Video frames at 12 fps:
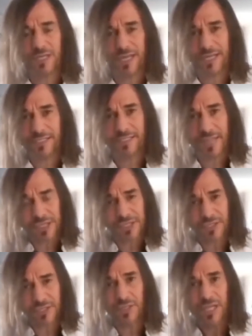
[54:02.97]
with an
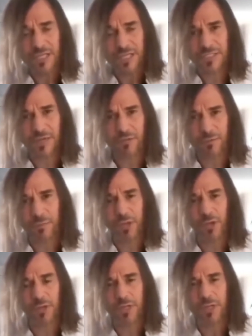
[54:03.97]
international
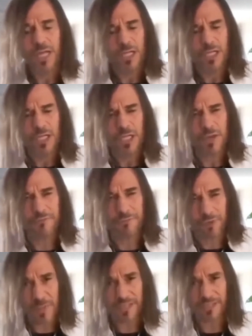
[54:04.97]
secret plot,
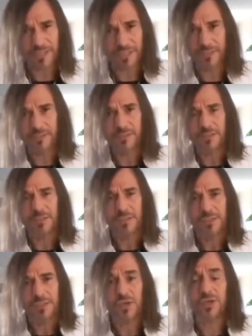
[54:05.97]
a Freemason
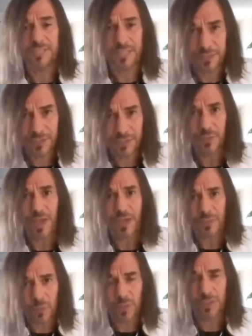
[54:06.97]
trying to tell
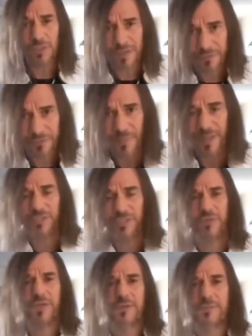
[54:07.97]
you and the world about
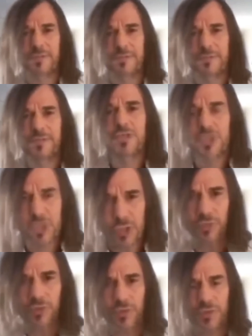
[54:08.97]
Freemasonry,
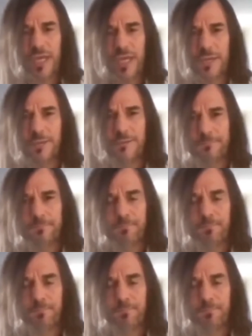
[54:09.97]
shot through the head.